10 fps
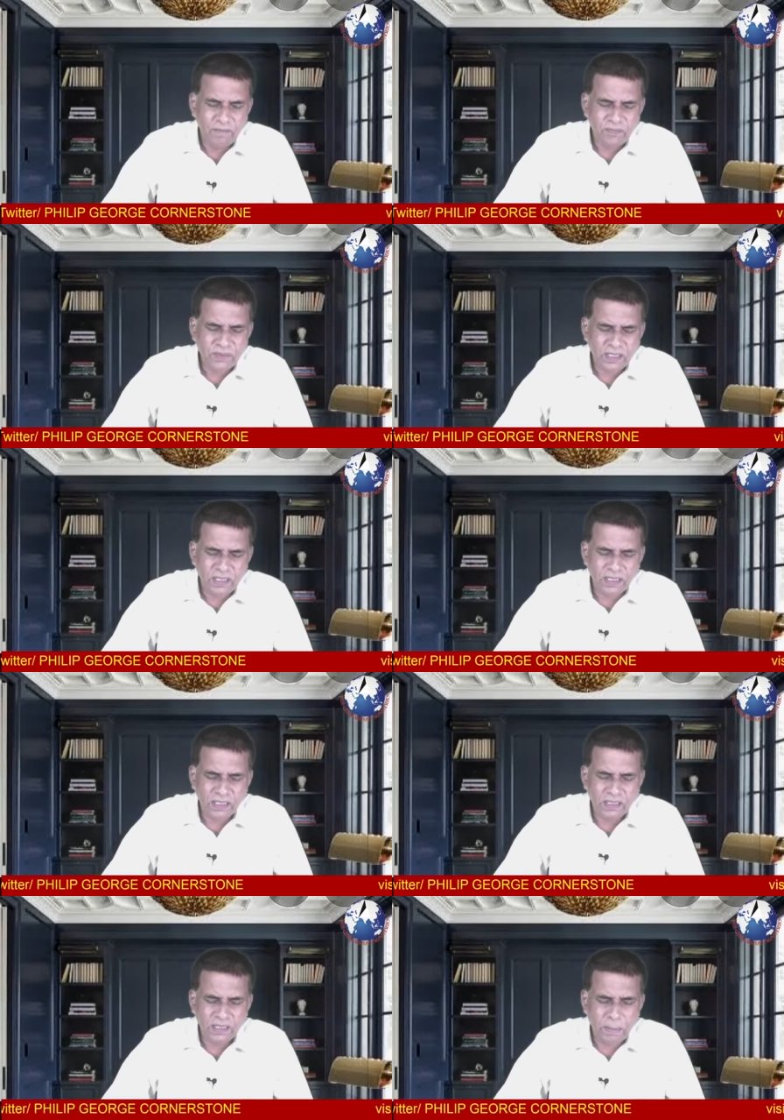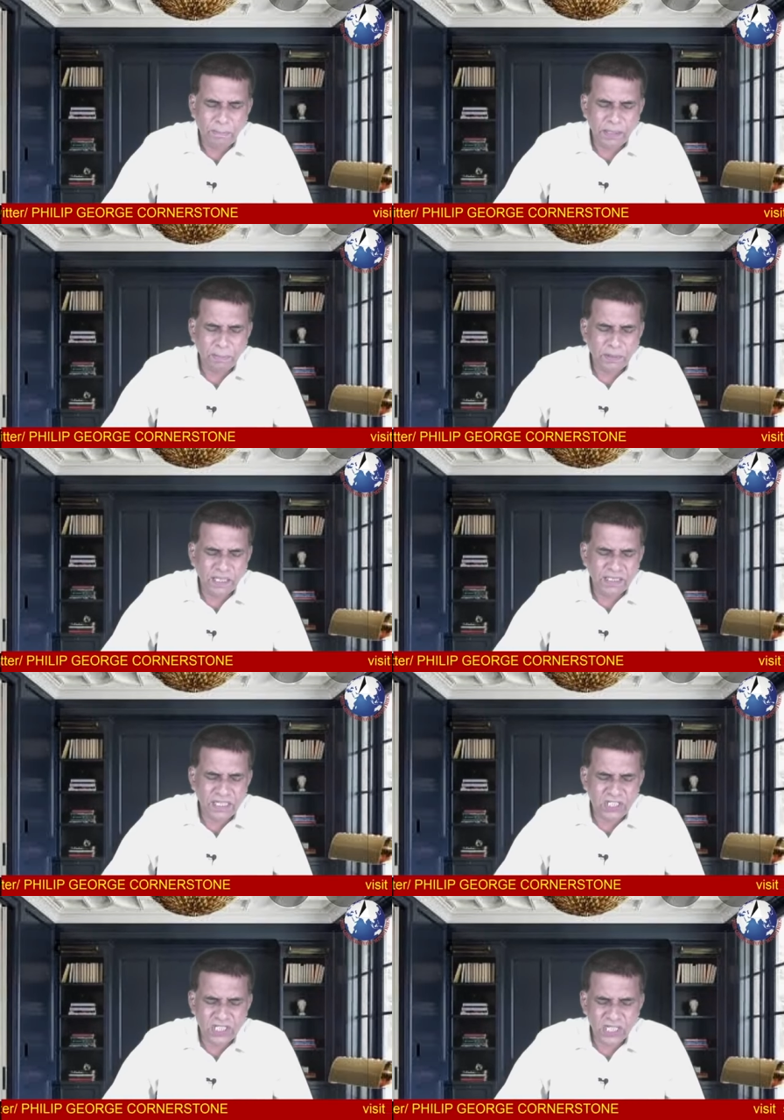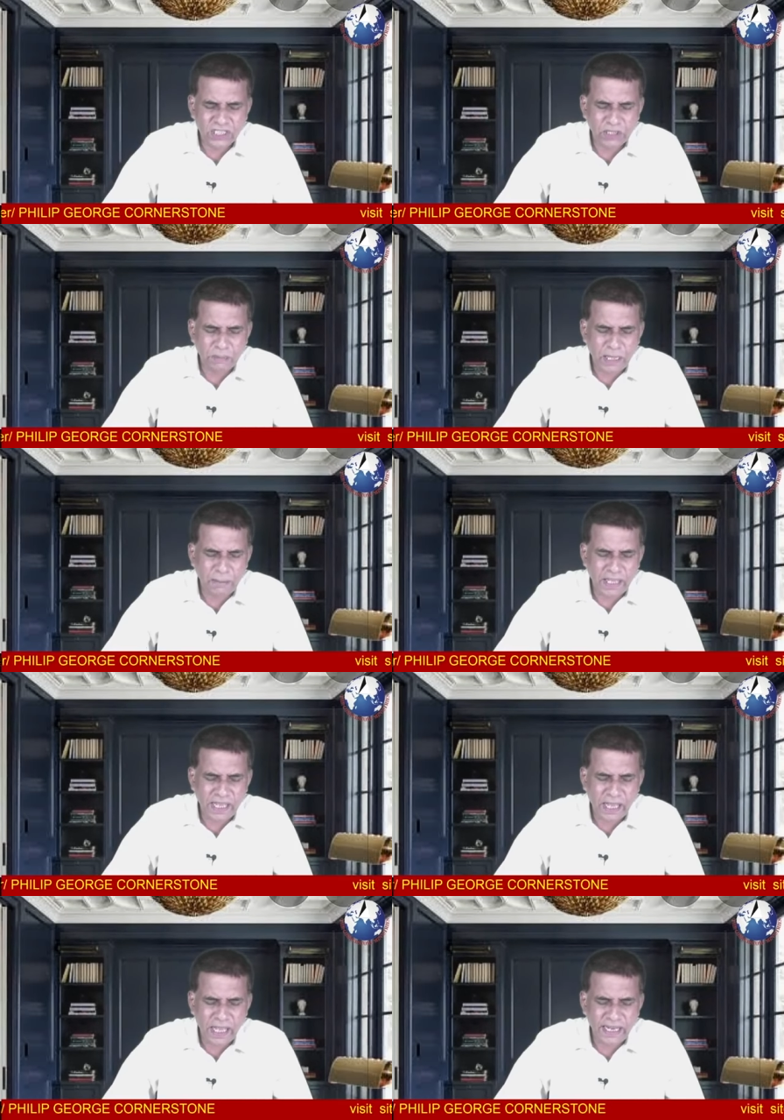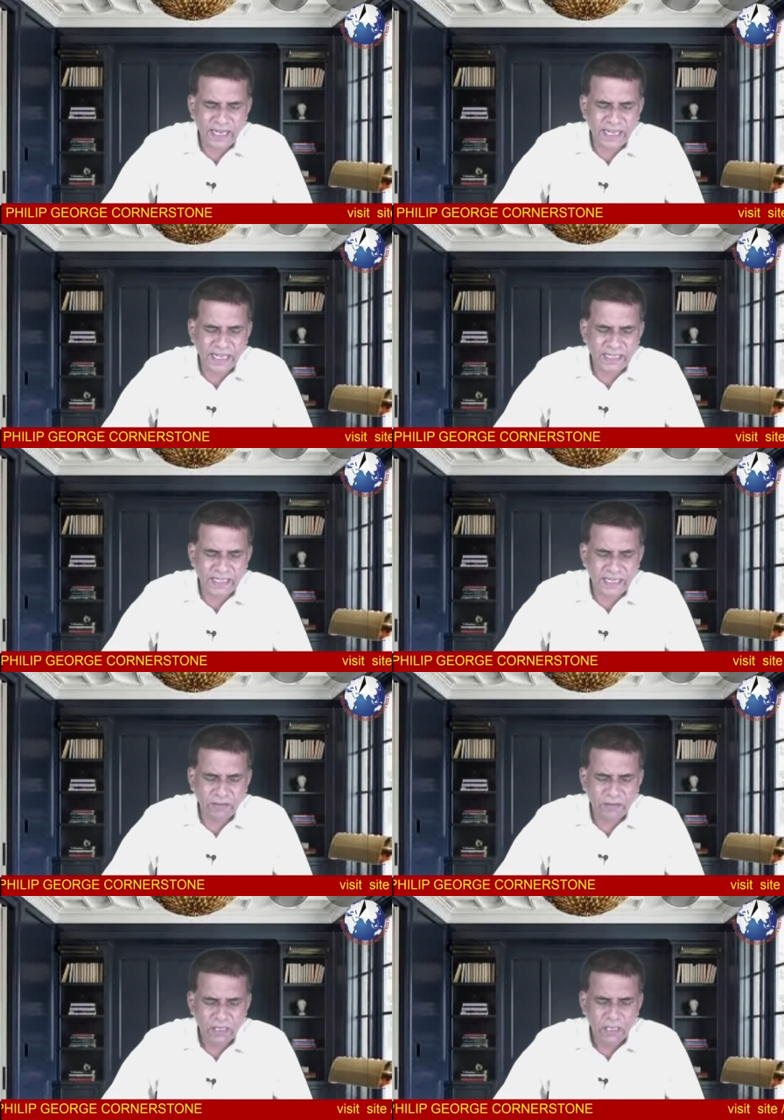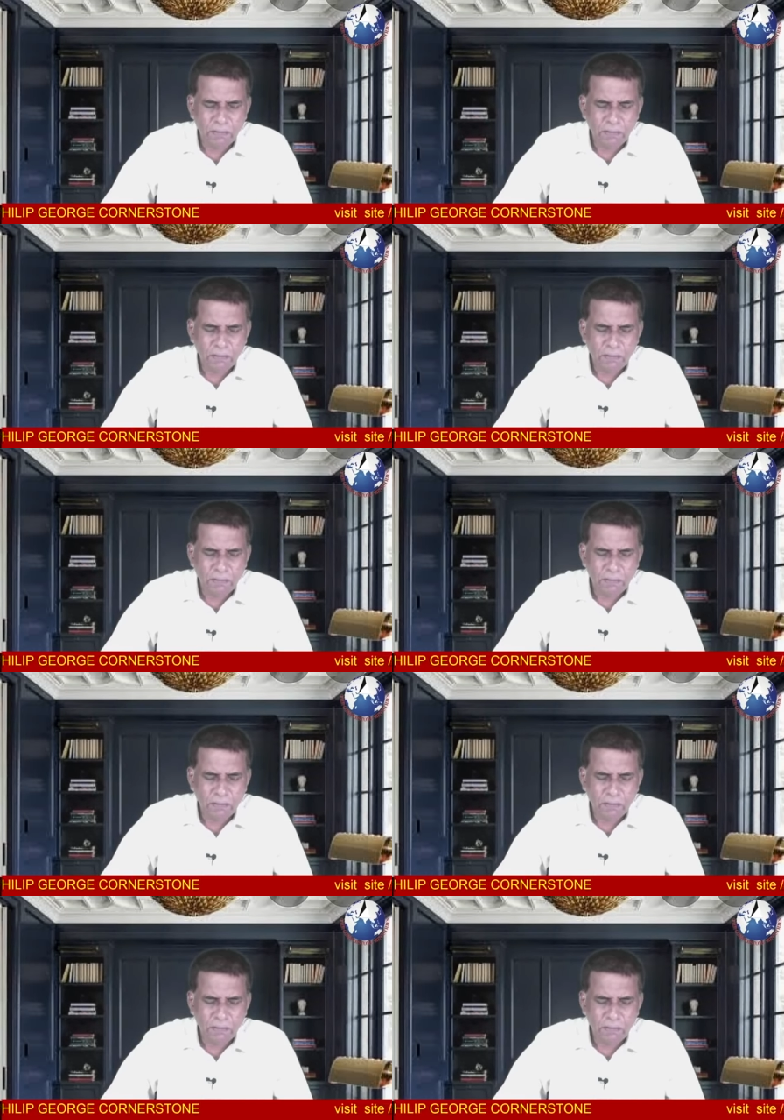Uh, the people in the church may be negative,